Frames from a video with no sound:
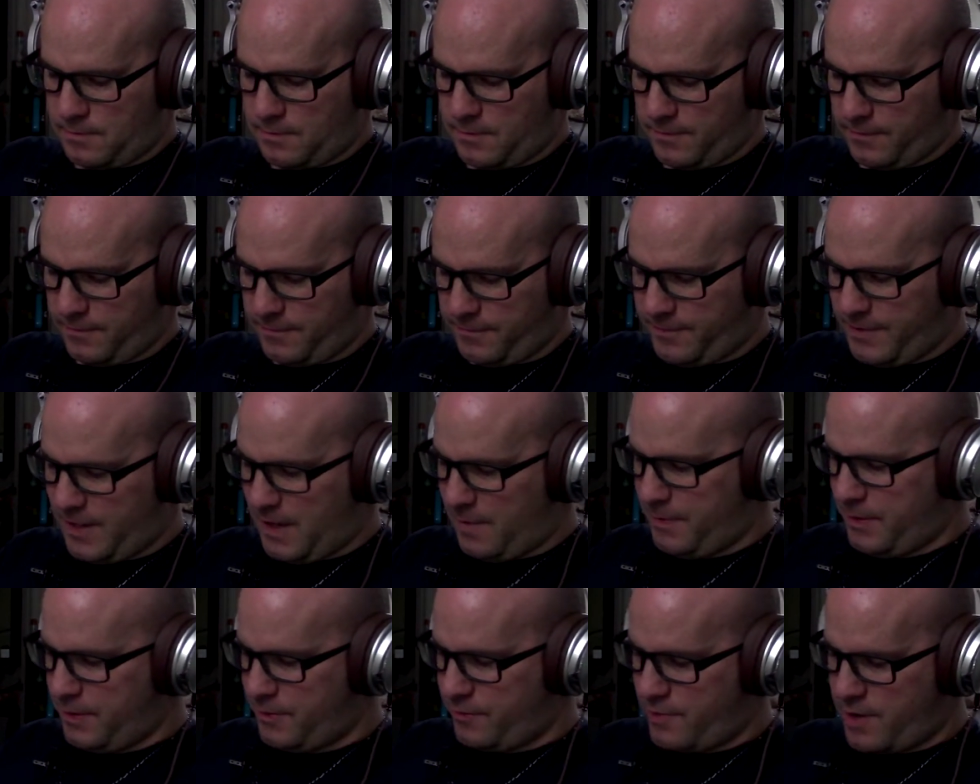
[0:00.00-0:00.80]

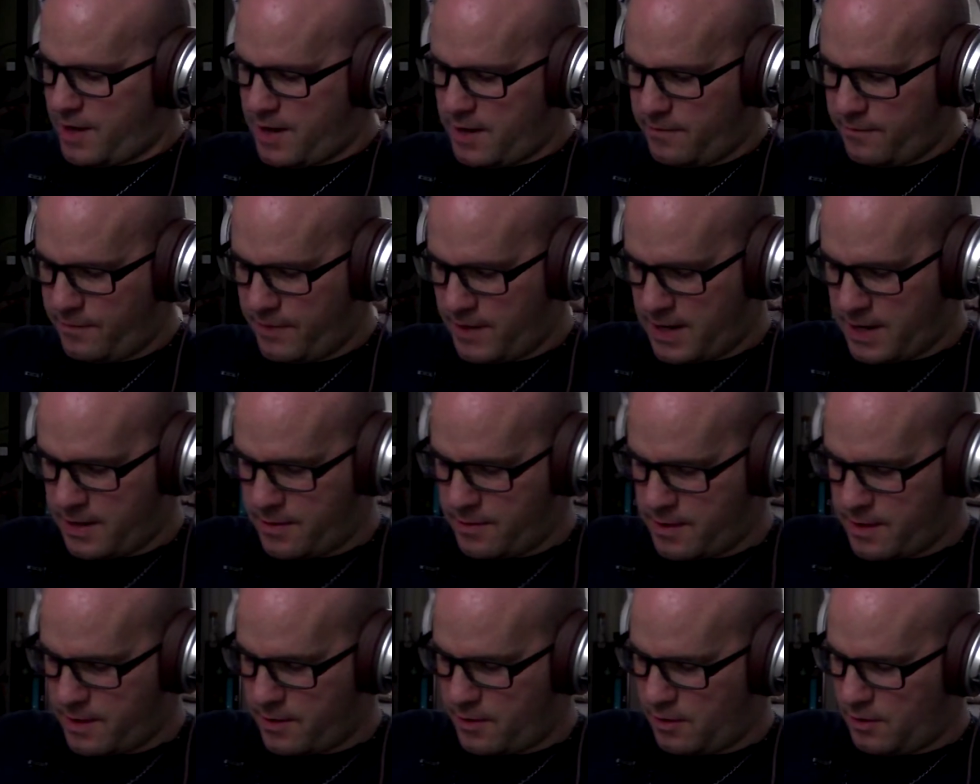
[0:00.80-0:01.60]
floppy drive, and
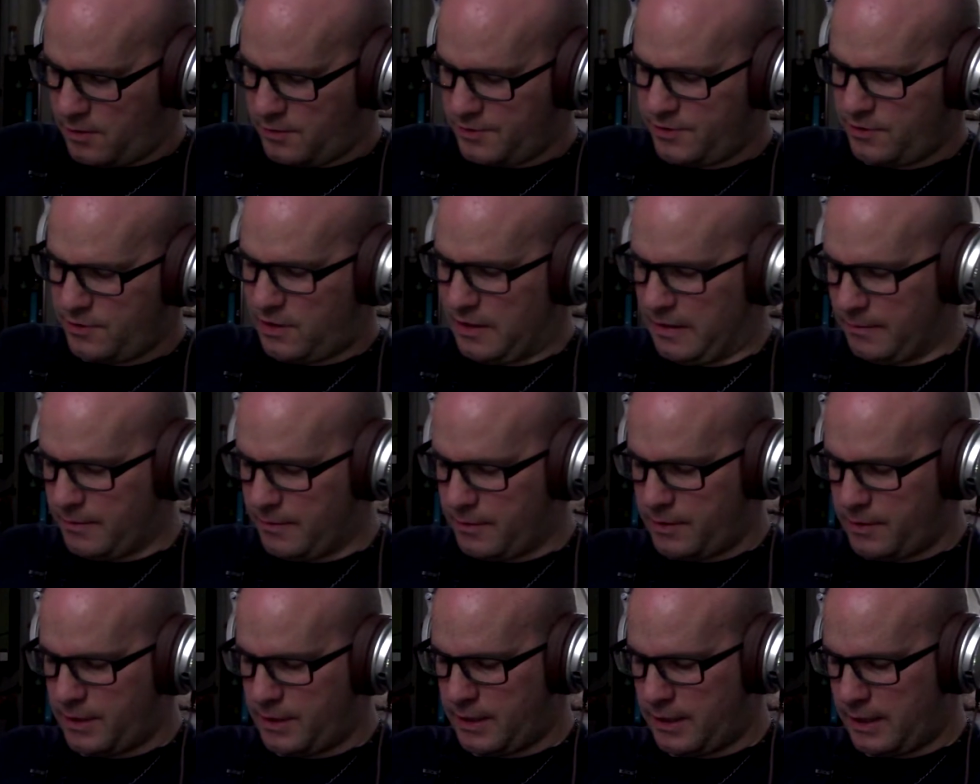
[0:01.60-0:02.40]
then also
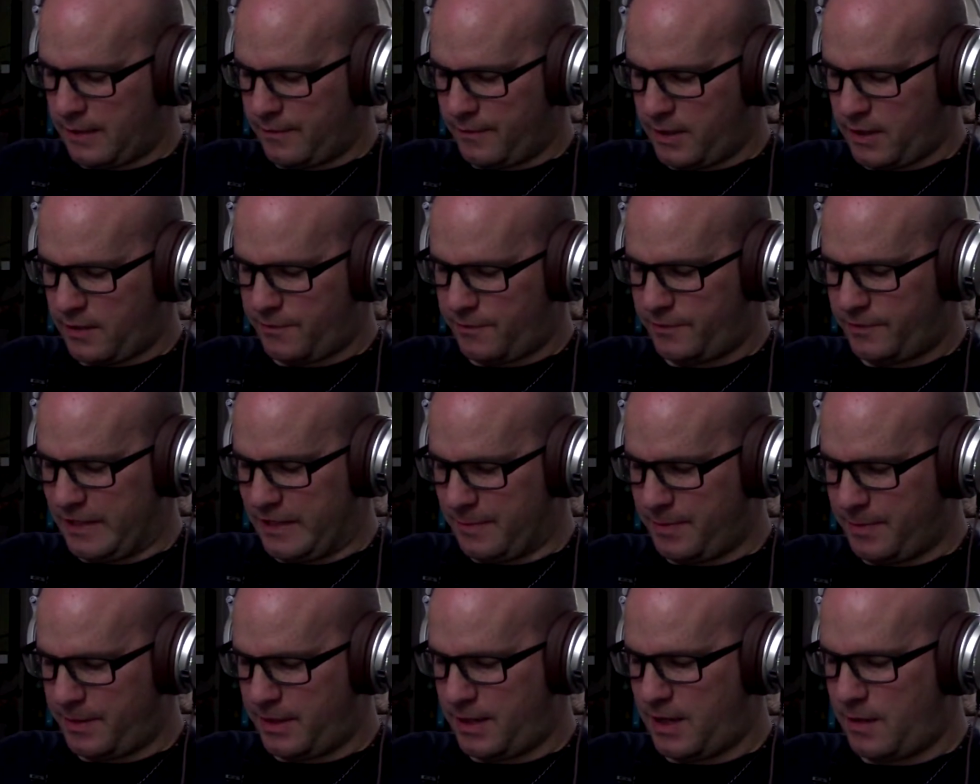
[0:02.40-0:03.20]
I've got a
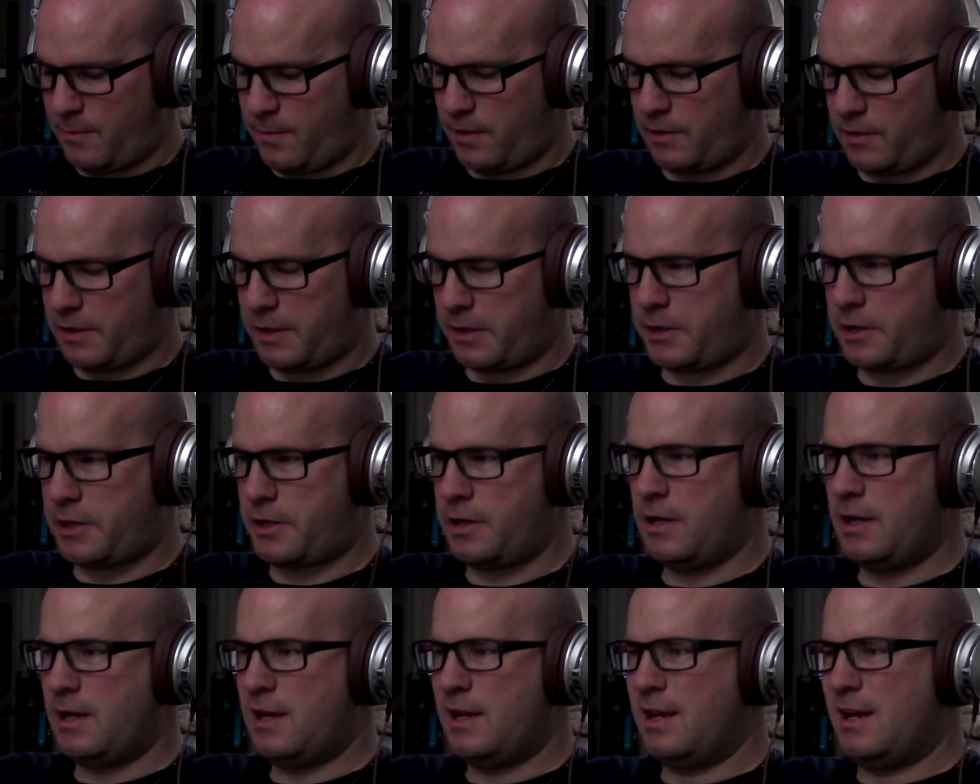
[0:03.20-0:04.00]
floppy emulator.
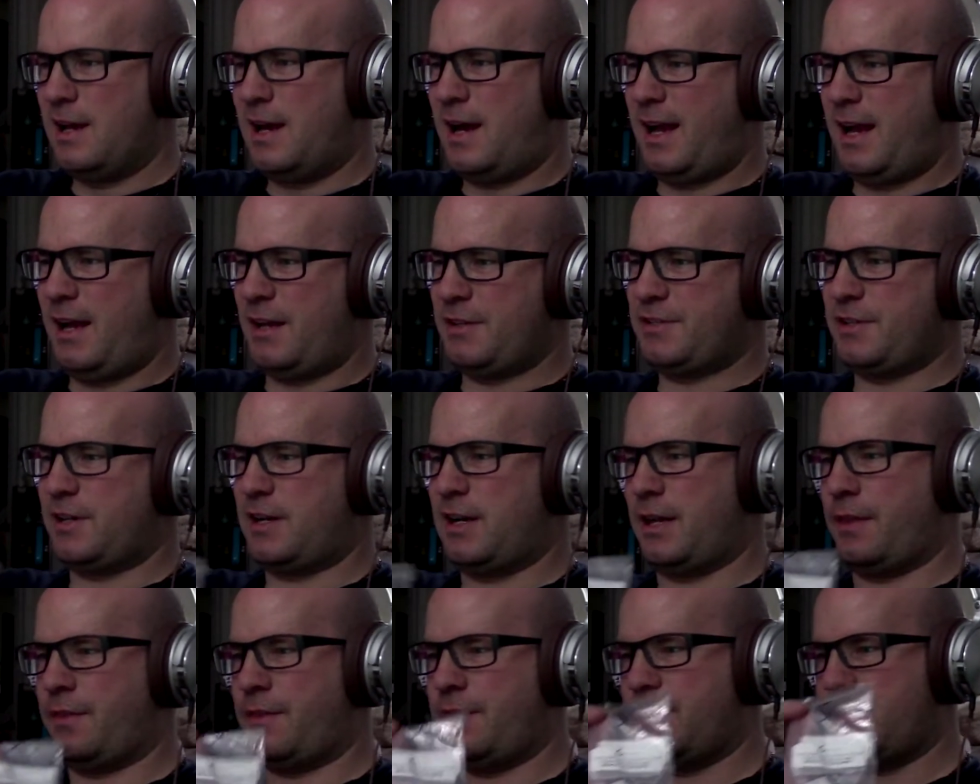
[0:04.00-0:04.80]
I also got
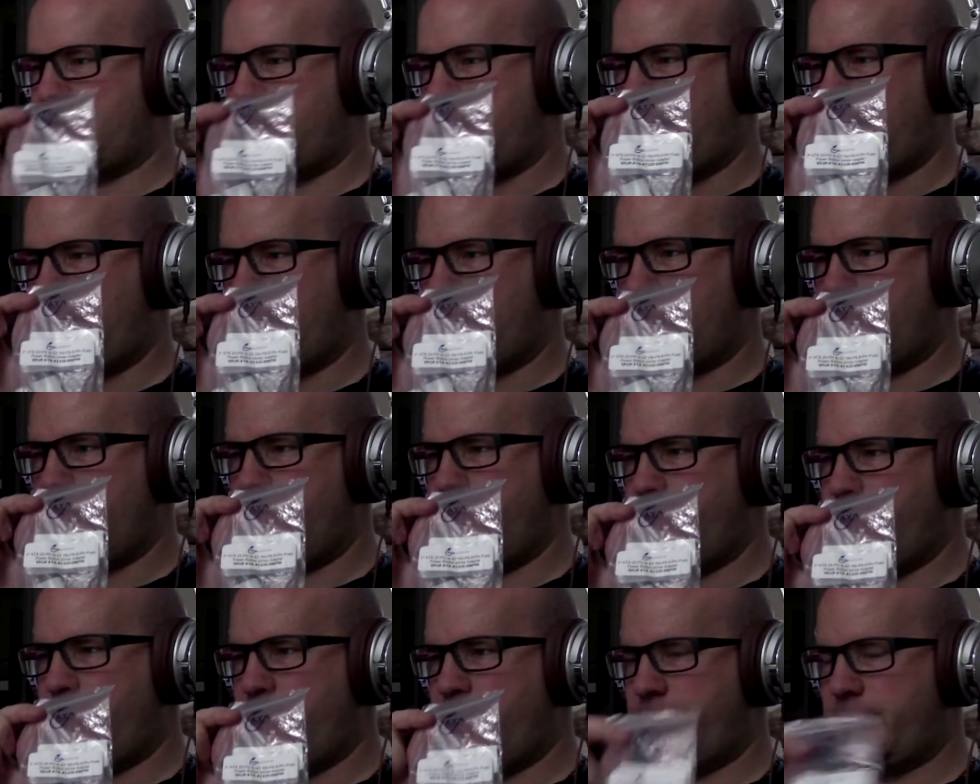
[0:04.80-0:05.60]
this cable.
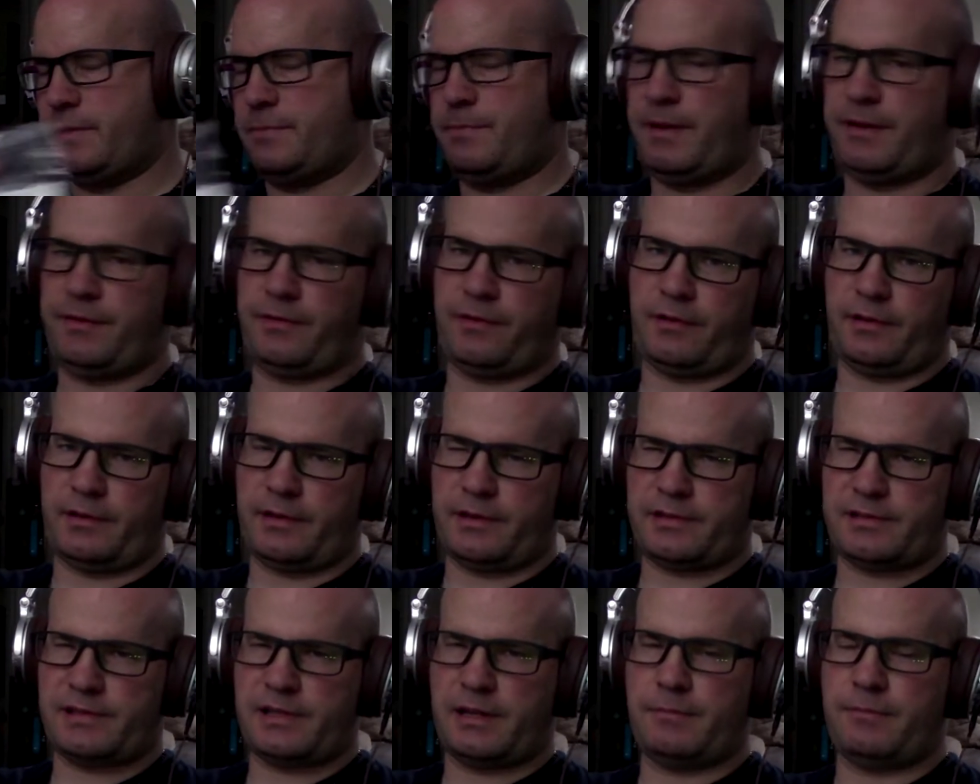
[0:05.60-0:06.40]
It's basically the
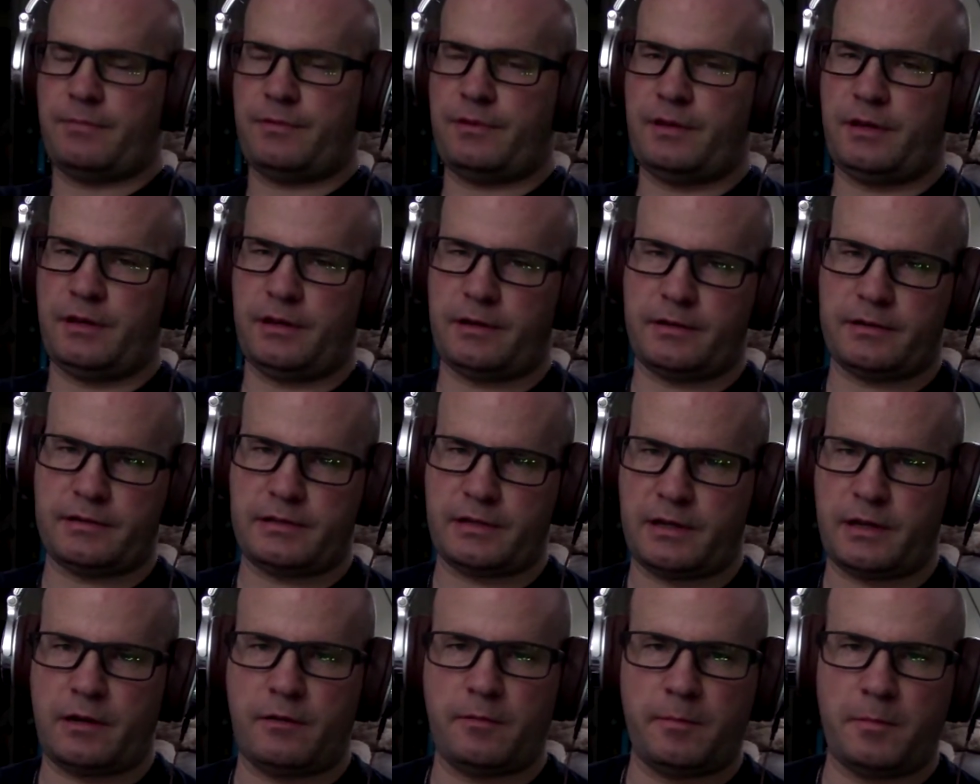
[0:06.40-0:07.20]
same thing. It's a
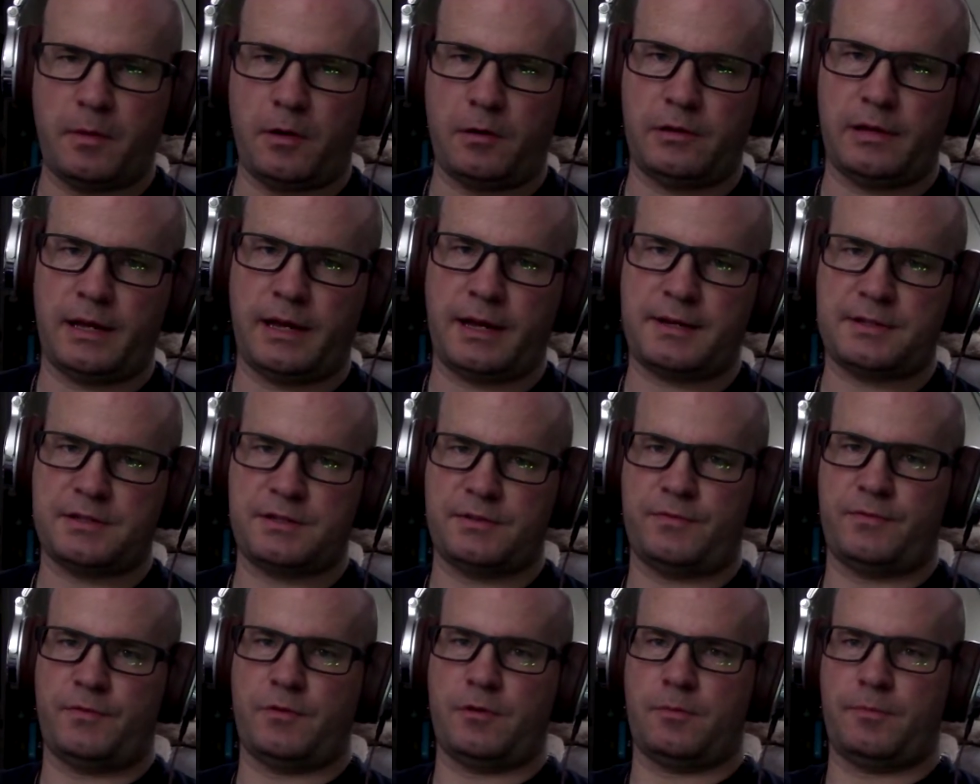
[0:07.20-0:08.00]
Molex to
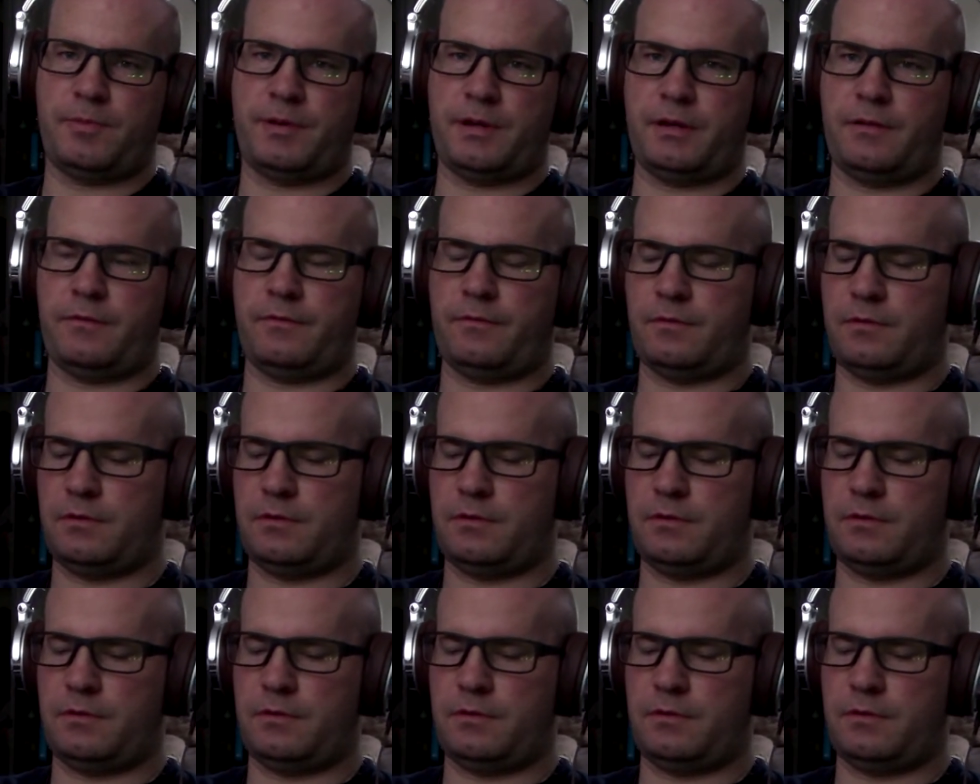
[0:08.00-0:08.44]
4-pin